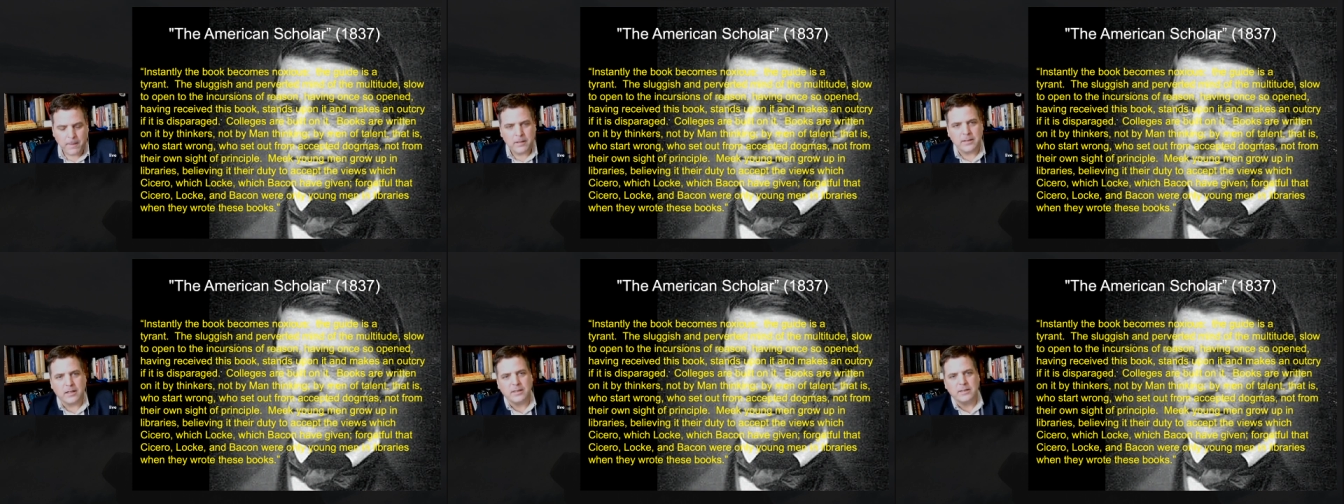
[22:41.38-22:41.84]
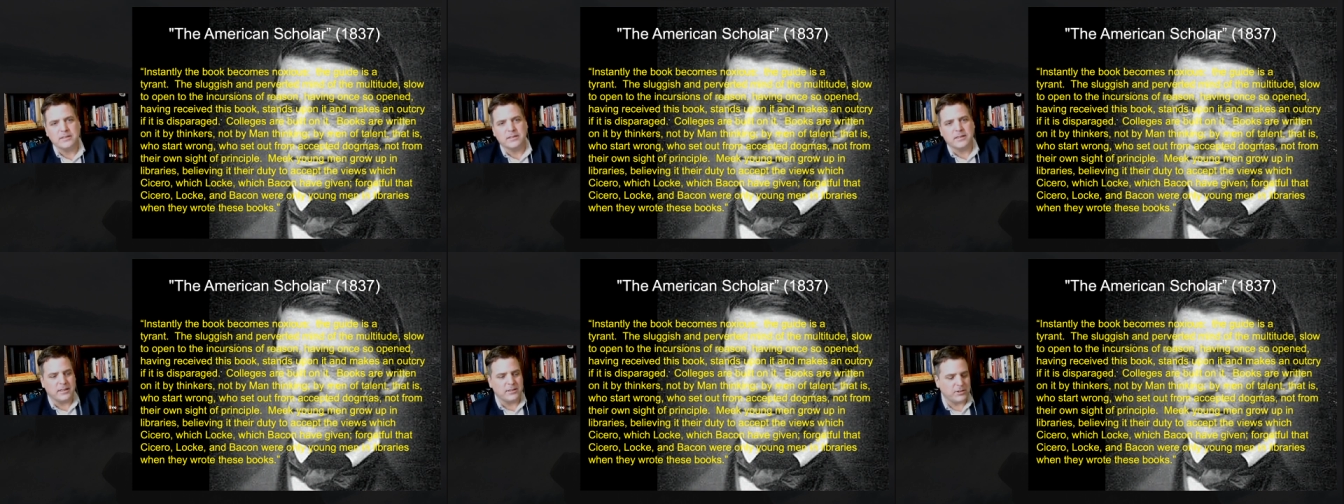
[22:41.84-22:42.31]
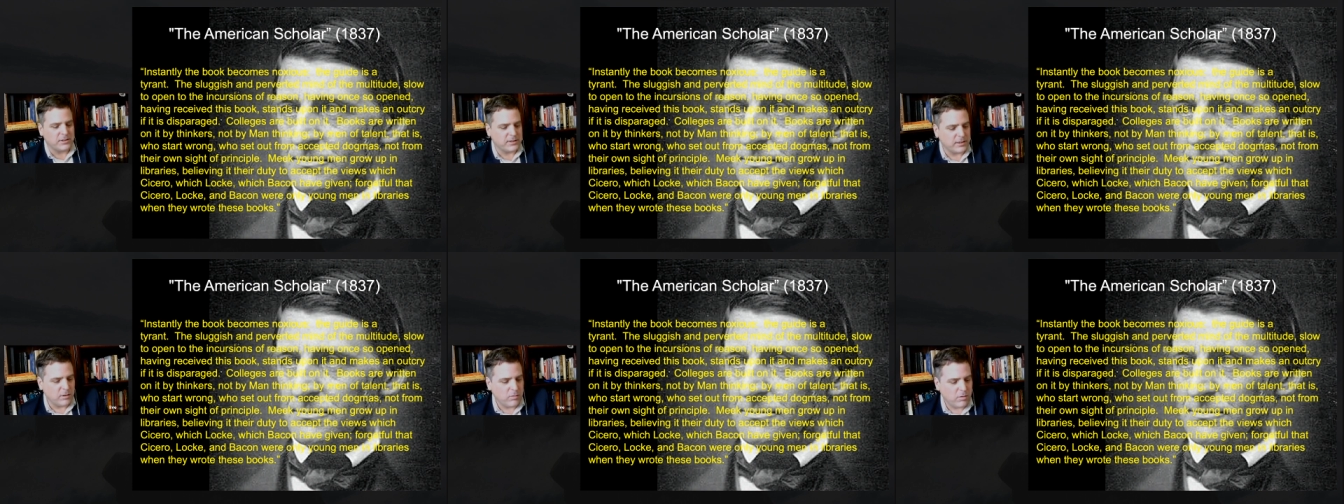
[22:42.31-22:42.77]
Now, this is an
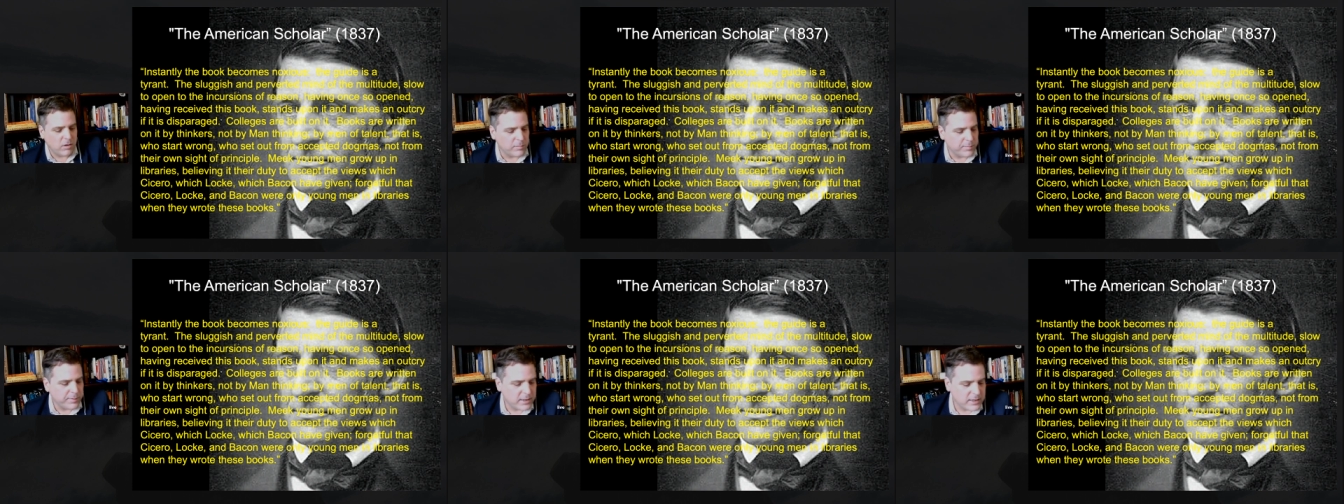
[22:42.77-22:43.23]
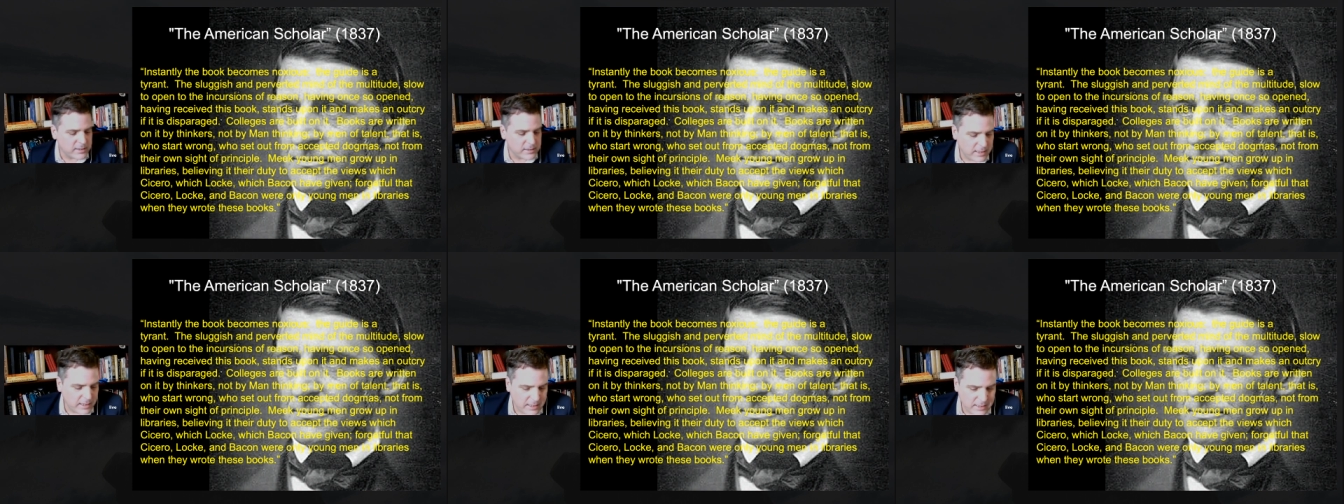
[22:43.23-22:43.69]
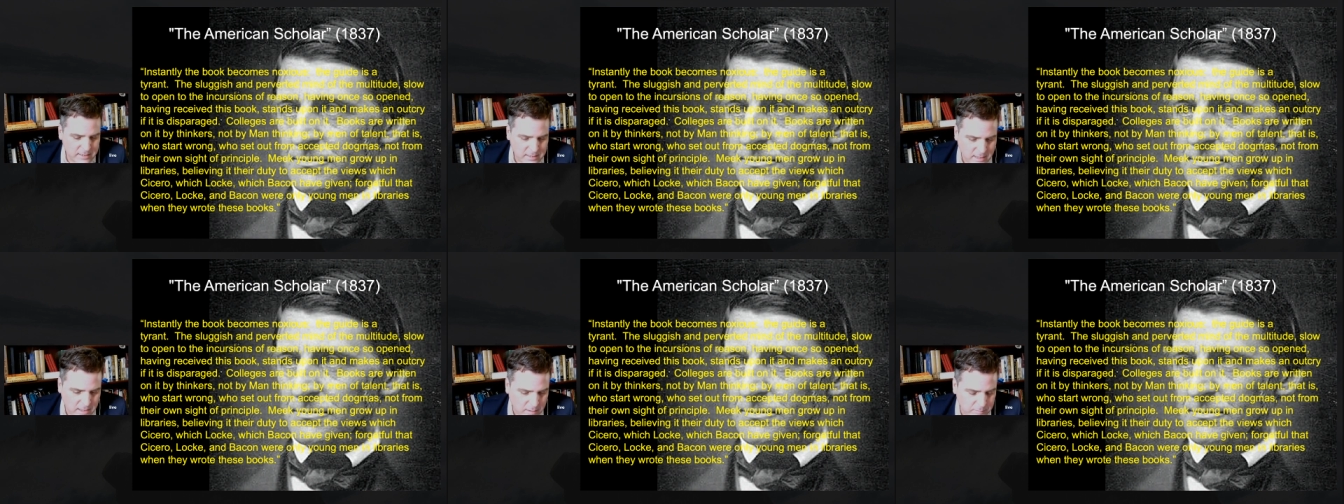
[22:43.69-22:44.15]
interesting quote because he's
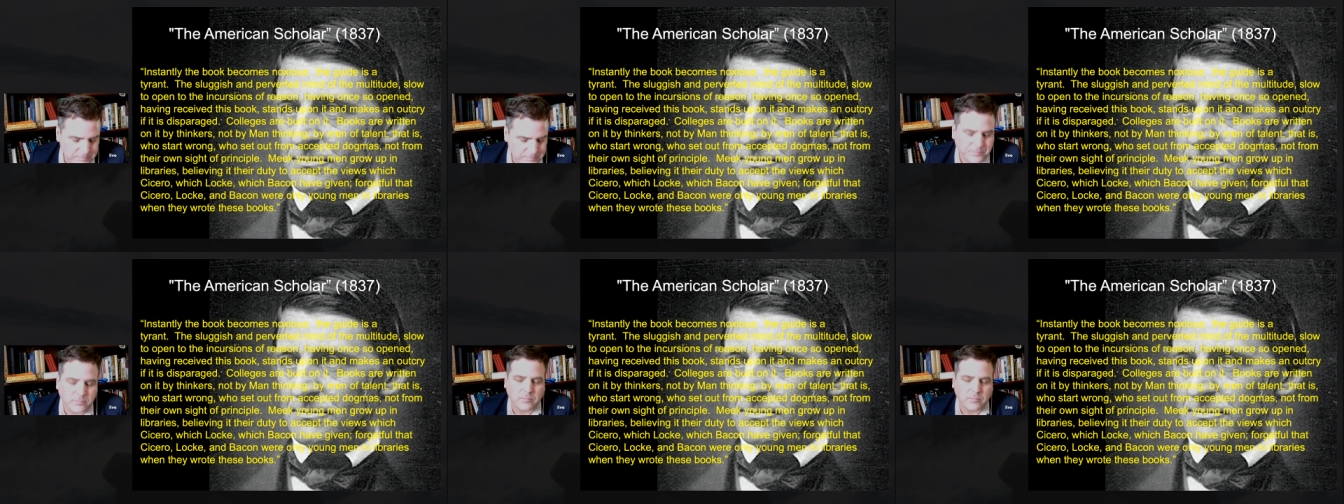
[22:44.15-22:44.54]
um,